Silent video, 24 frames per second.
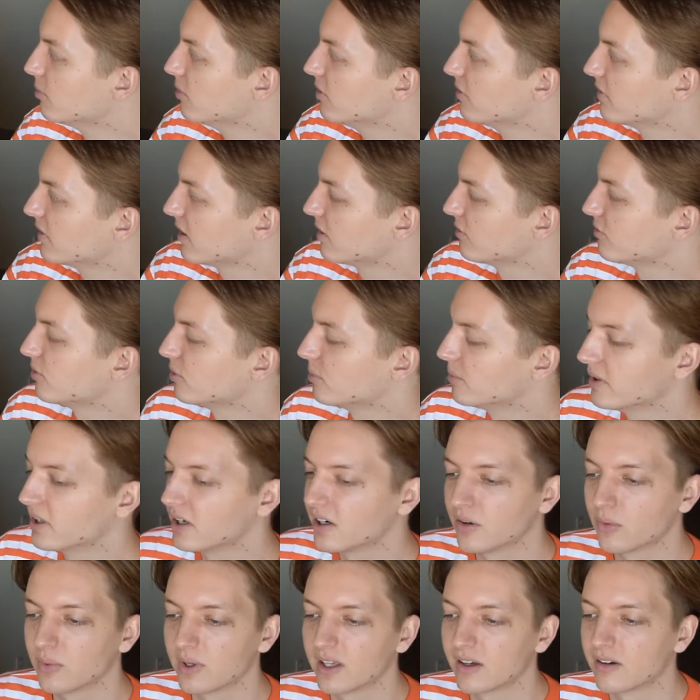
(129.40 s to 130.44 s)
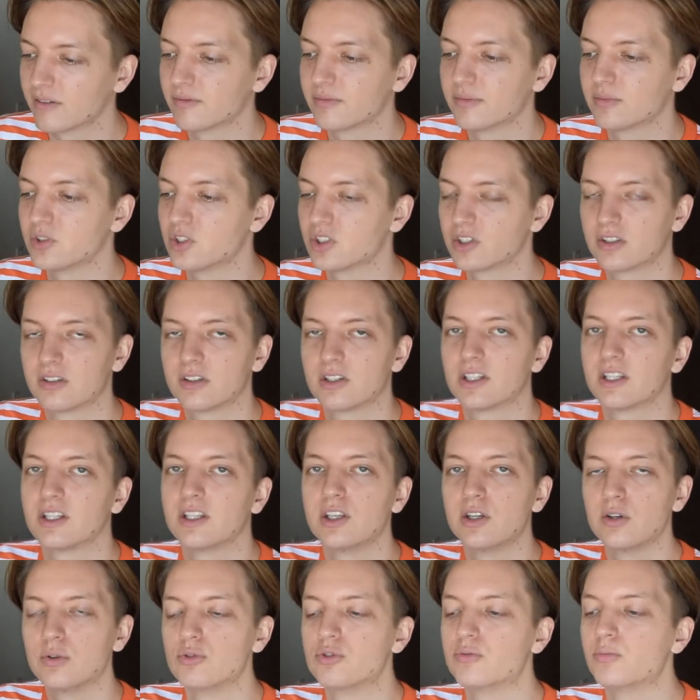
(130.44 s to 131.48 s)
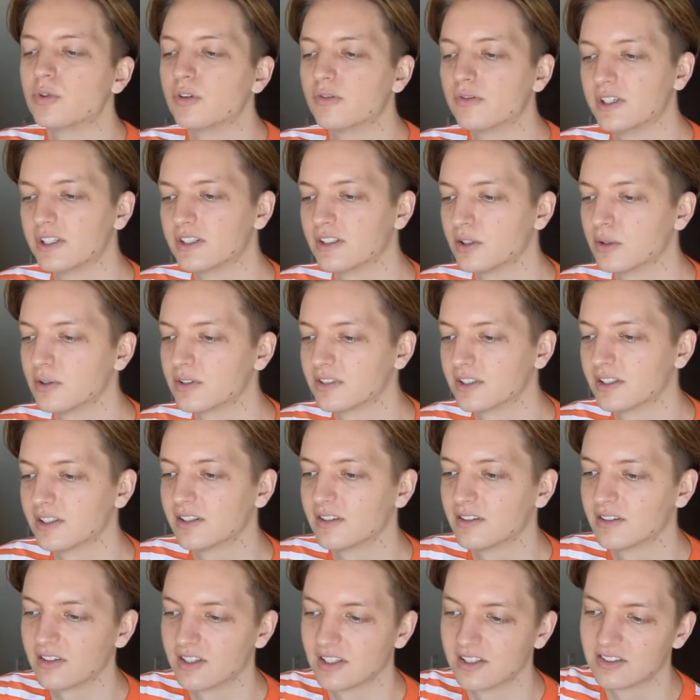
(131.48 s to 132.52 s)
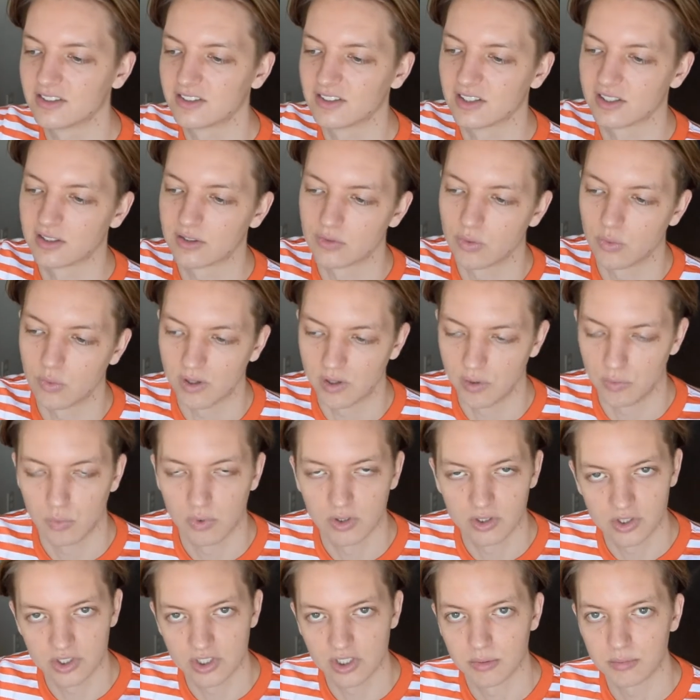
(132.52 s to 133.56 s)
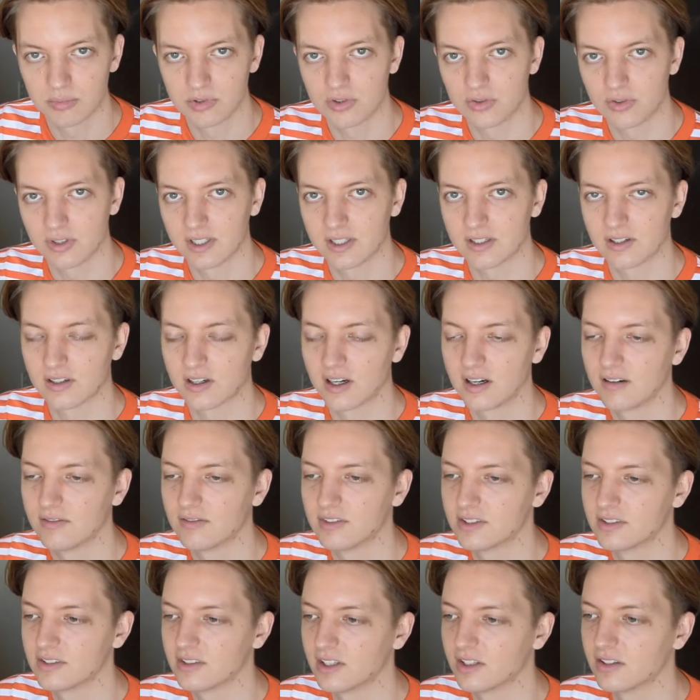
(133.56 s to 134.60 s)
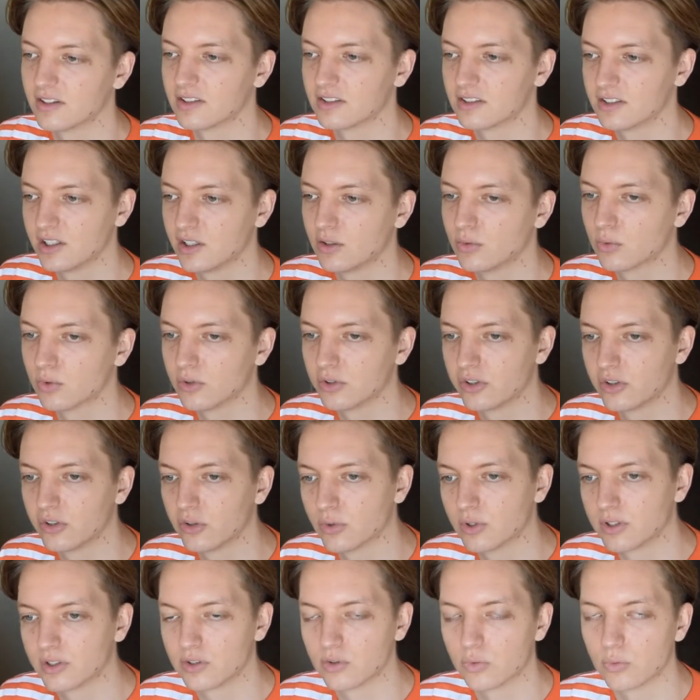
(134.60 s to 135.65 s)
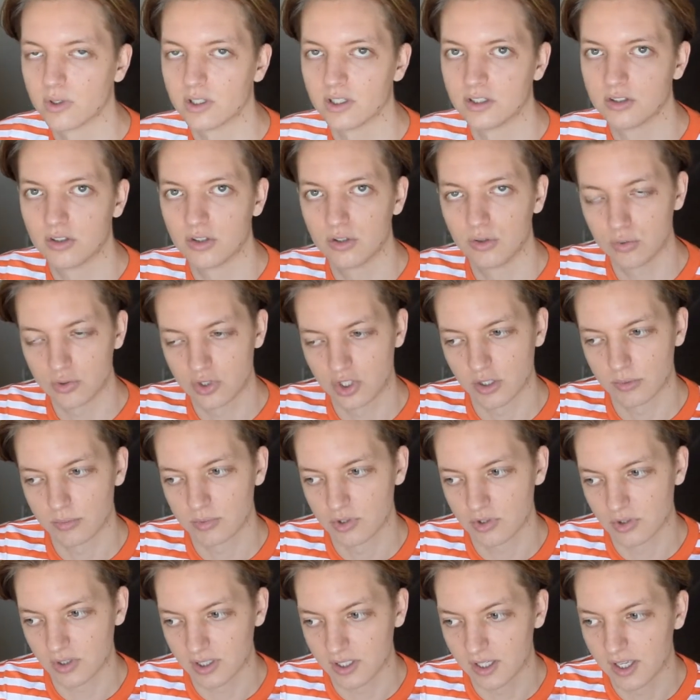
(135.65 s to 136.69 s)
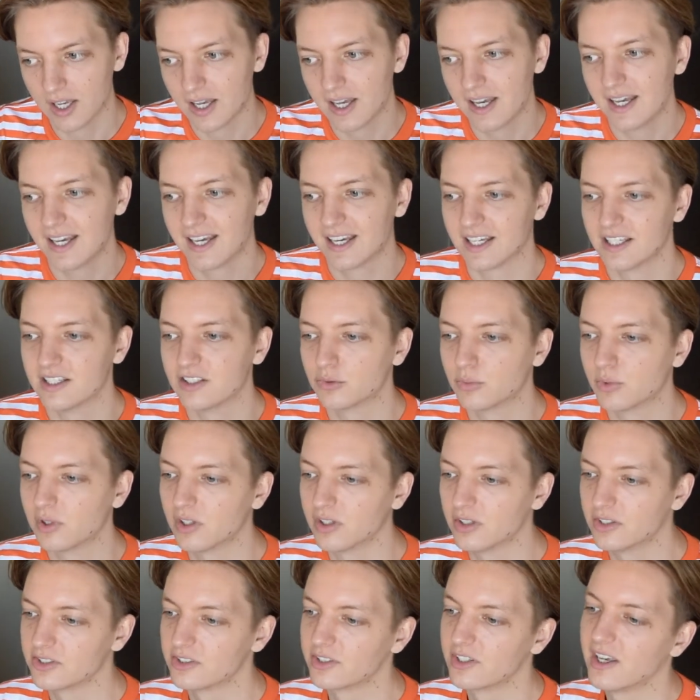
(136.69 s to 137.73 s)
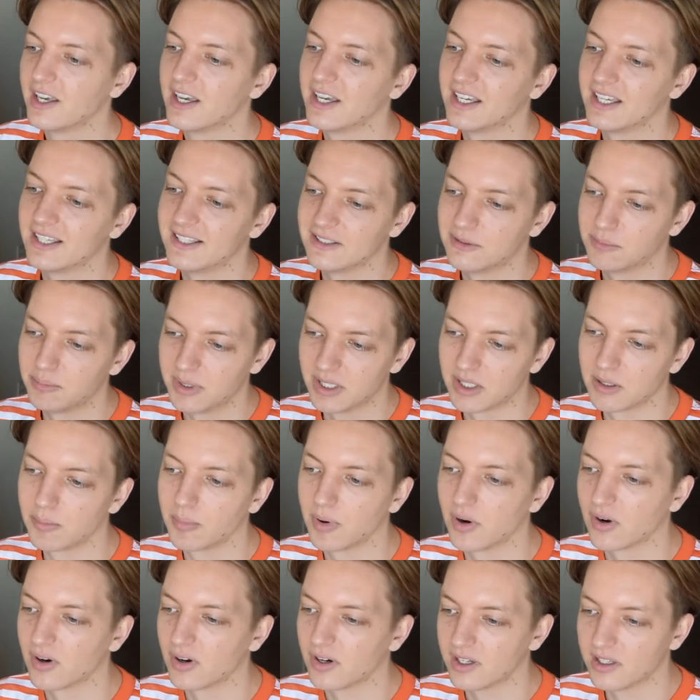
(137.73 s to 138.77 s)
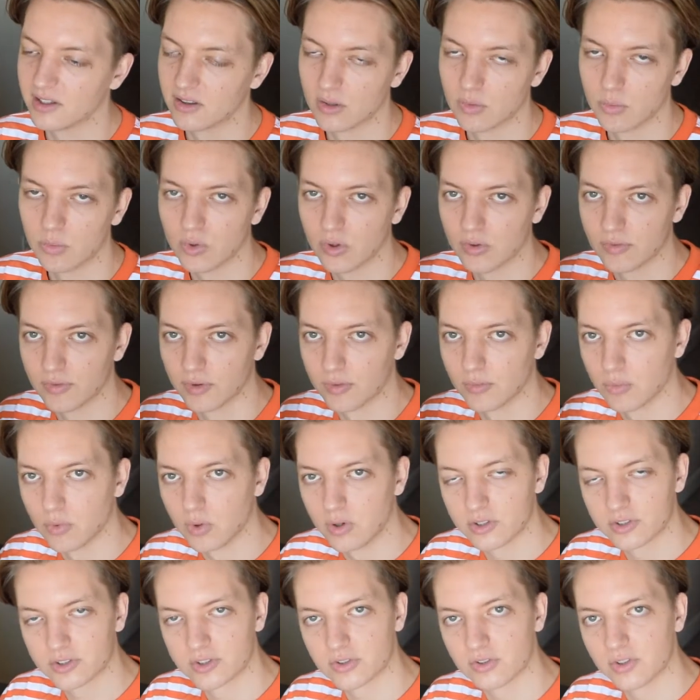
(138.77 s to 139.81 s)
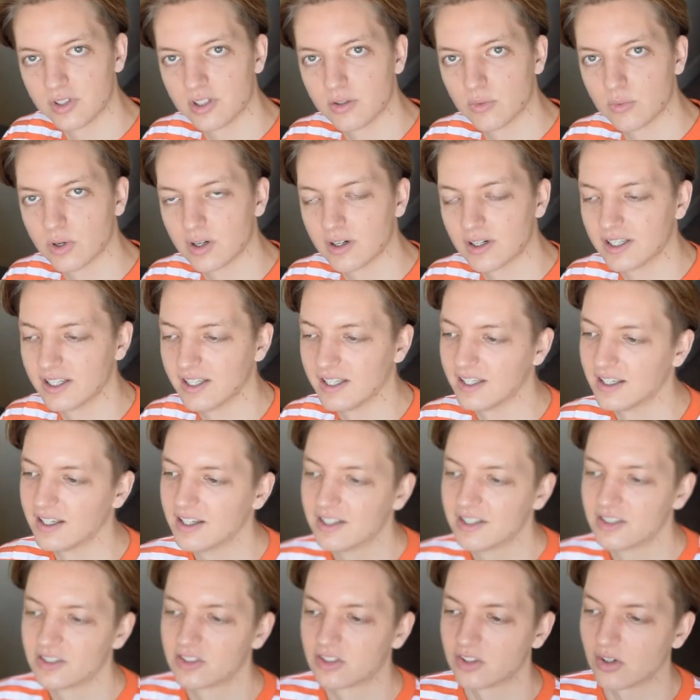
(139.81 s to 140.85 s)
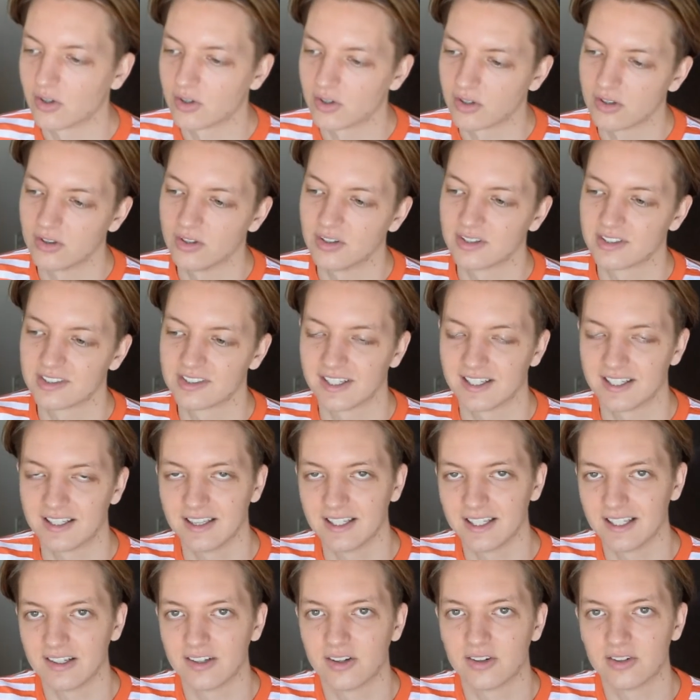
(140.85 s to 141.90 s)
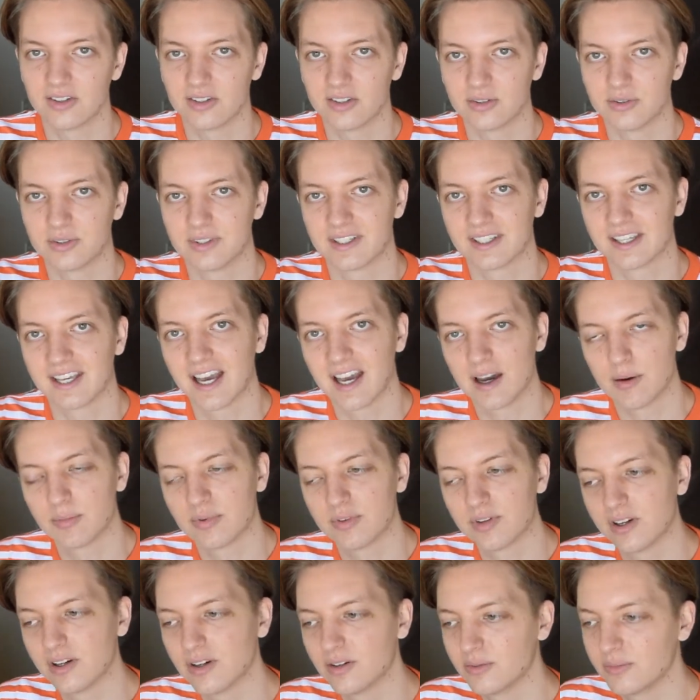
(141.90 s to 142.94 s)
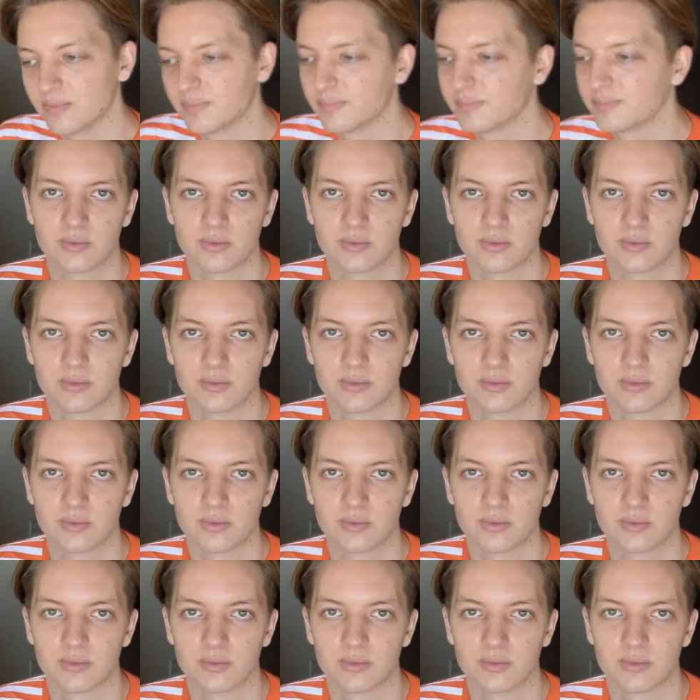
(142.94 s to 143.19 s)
moving on from there, we have just huge movies he was in, things like twenty-one Jump Street and obviously the sequel to it, twenty-two Jump Street, as well as his big part in The Wolf of Wall Street, where he starred alongside Leonardo DiCaprio.